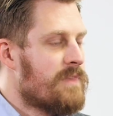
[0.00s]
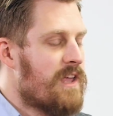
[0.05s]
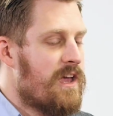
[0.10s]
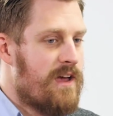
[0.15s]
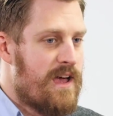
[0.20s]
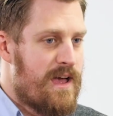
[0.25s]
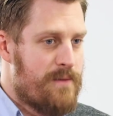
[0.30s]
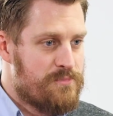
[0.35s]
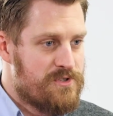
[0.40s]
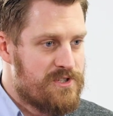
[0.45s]

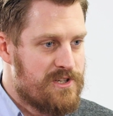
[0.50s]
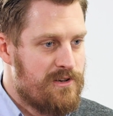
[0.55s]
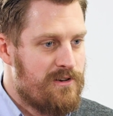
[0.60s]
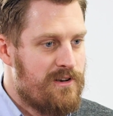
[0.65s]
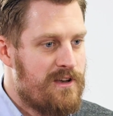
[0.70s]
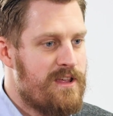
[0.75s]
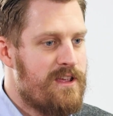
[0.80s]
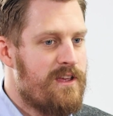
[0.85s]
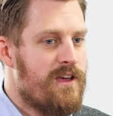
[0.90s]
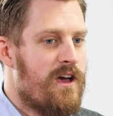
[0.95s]
Uh,
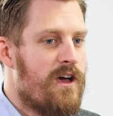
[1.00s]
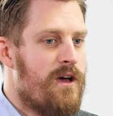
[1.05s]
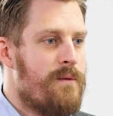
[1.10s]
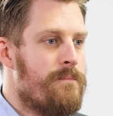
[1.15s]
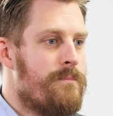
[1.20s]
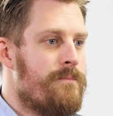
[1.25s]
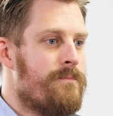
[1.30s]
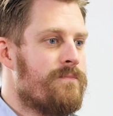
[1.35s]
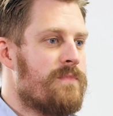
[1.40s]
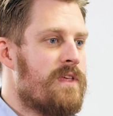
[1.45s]
absolutely.
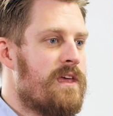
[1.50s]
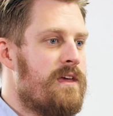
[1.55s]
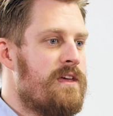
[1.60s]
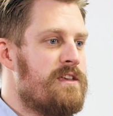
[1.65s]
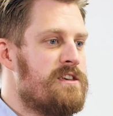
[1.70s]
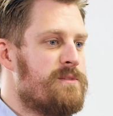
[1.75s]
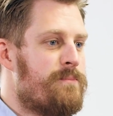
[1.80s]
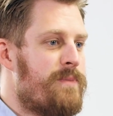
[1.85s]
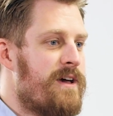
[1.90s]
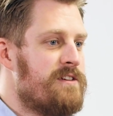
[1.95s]
Um,
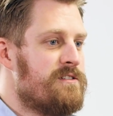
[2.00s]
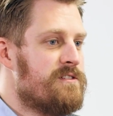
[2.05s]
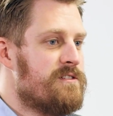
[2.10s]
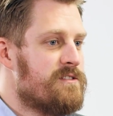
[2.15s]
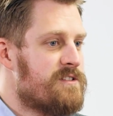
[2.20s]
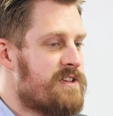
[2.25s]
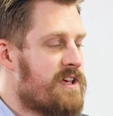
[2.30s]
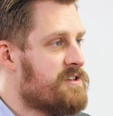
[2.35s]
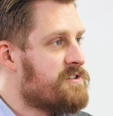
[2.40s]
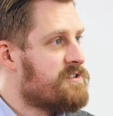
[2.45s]

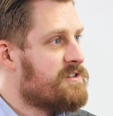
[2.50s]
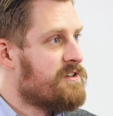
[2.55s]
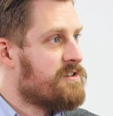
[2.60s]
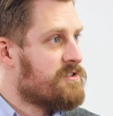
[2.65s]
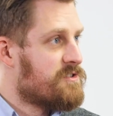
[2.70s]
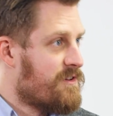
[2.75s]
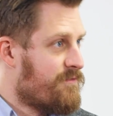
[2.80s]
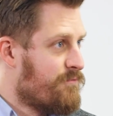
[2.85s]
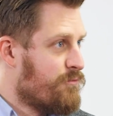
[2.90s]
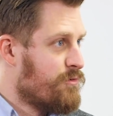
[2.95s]
Independent testing
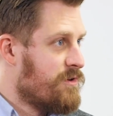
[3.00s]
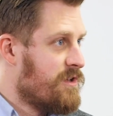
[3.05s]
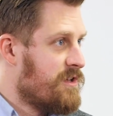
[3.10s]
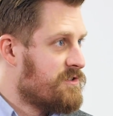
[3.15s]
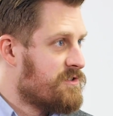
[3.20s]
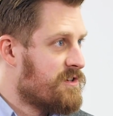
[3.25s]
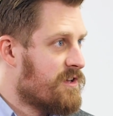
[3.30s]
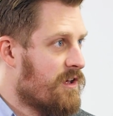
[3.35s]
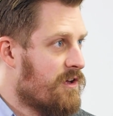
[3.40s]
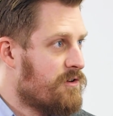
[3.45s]
several
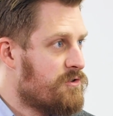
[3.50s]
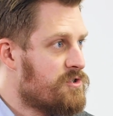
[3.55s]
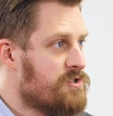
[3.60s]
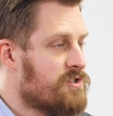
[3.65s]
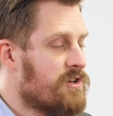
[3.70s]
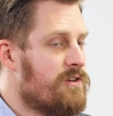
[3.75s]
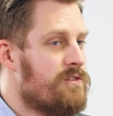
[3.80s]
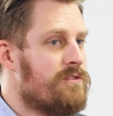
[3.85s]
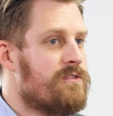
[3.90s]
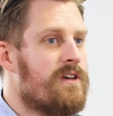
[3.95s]
years ago
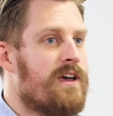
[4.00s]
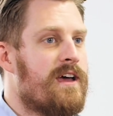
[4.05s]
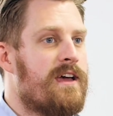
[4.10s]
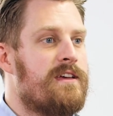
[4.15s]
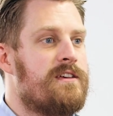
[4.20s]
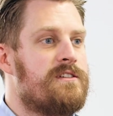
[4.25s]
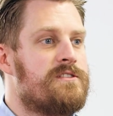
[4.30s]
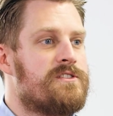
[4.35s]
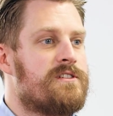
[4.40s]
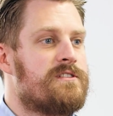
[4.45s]
showed that
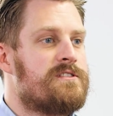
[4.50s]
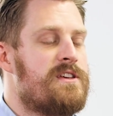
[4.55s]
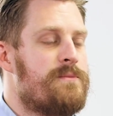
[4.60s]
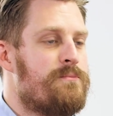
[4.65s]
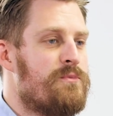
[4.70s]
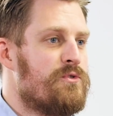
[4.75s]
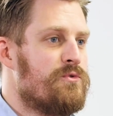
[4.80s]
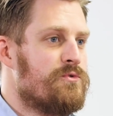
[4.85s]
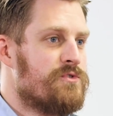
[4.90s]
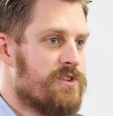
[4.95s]
a
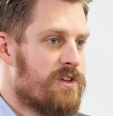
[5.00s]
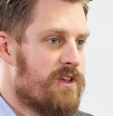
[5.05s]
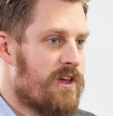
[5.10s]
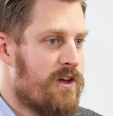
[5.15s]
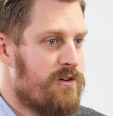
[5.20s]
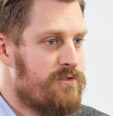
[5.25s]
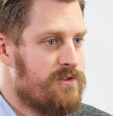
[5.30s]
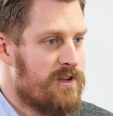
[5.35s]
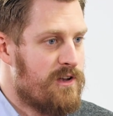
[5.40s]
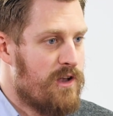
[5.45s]
typical
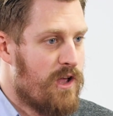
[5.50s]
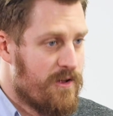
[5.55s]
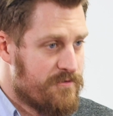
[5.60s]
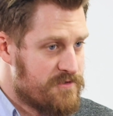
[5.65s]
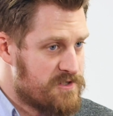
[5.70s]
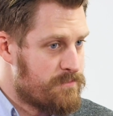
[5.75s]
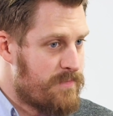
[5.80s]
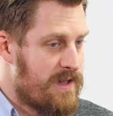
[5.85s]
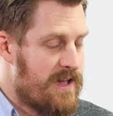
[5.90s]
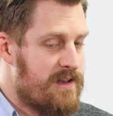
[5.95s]
zirconia
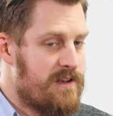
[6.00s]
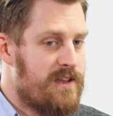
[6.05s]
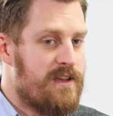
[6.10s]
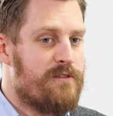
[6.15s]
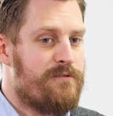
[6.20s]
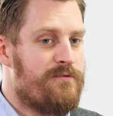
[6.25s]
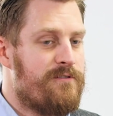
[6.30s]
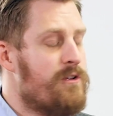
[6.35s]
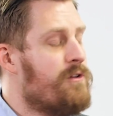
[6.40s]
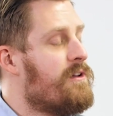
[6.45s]
lifespan in
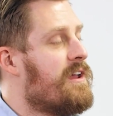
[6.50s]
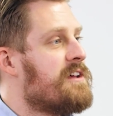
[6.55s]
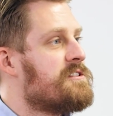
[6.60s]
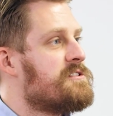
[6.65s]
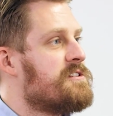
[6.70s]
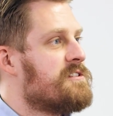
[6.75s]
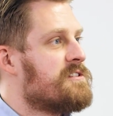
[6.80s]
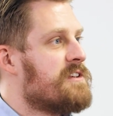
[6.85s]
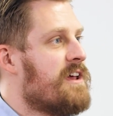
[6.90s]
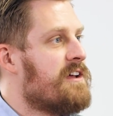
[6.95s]
a flue gas
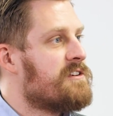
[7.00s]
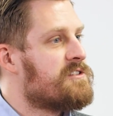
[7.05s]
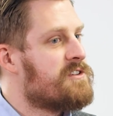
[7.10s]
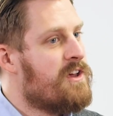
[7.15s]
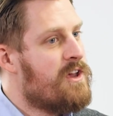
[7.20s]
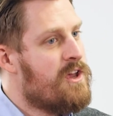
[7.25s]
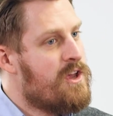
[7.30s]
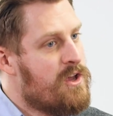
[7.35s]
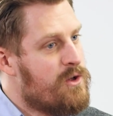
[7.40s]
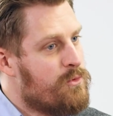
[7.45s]
exact
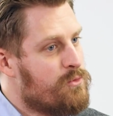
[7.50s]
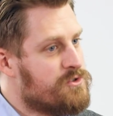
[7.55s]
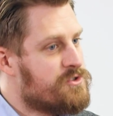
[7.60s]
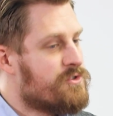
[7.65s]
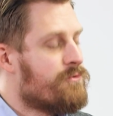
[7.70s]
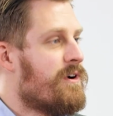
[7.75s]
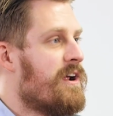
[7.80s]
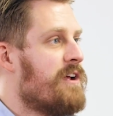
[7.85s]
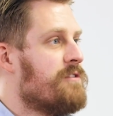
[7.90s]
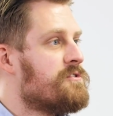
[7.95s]
was
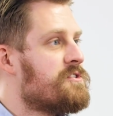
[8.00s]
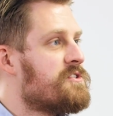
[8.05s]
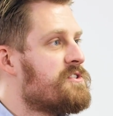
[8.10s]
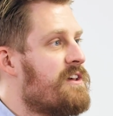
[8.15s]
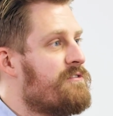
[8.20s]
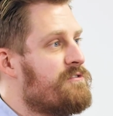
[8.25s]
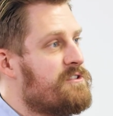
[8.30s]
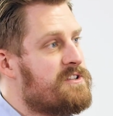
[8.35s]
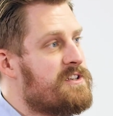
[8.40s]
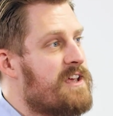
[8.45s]
around
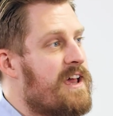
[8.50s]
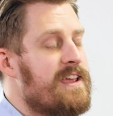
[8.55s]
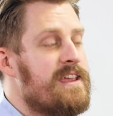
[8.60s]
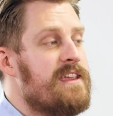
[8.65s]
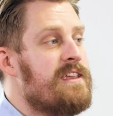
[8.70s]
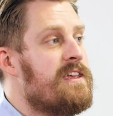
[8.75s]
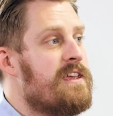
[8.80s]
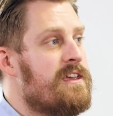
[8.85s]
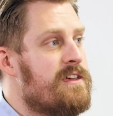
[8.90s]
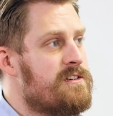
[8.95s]
seven to eight
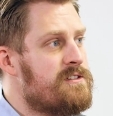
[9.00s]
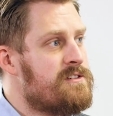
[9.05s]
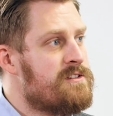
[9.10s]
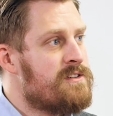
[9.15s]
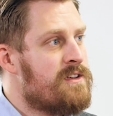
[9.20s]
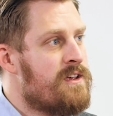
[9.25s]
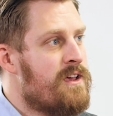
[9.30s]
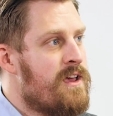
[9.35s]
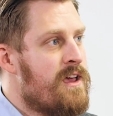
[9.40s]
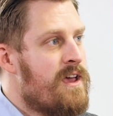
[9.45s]

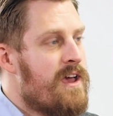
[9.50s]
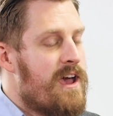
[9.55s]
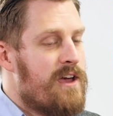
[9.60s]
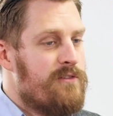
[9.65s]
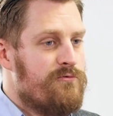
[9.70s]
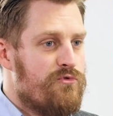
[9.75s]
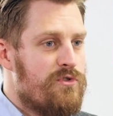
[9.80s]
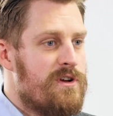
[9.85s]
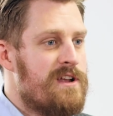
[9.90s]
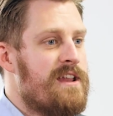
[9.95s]
years.
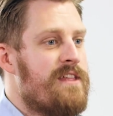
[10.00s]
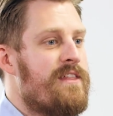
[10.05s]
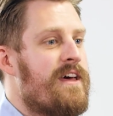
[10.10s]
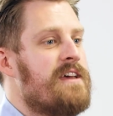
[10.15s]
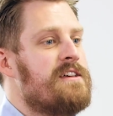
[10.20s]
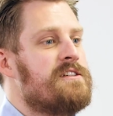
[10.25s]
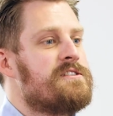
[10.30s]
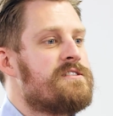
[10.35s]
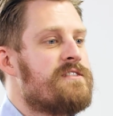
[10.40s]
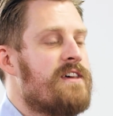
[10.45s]
And really that is